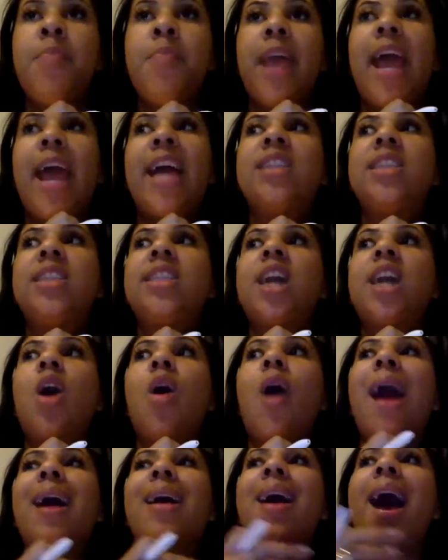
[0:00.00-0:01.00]
And so
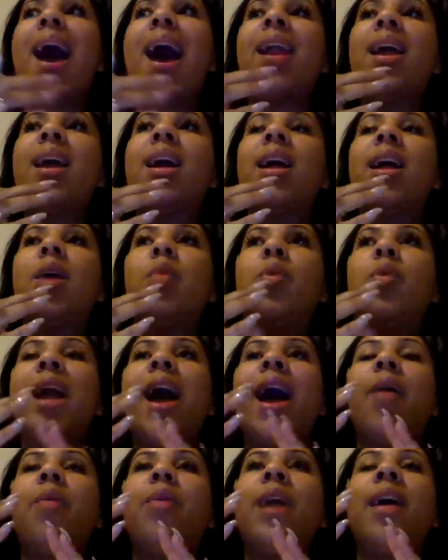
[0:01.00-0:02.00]
I kind of when
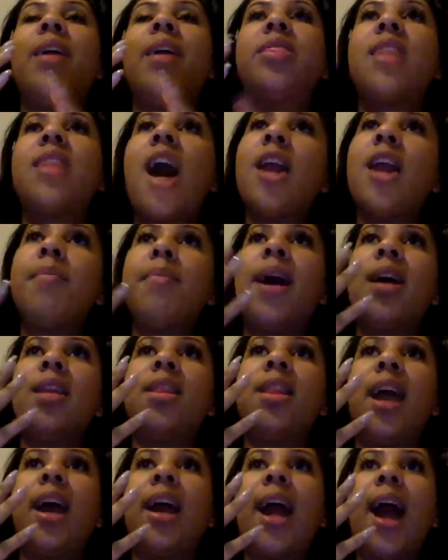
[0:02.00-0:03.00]
I when I thought about
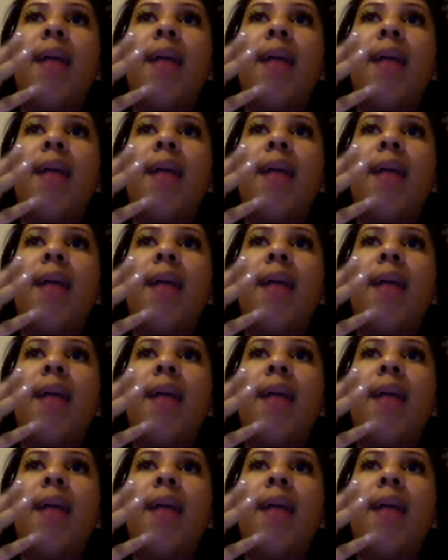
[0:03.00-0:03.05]
that,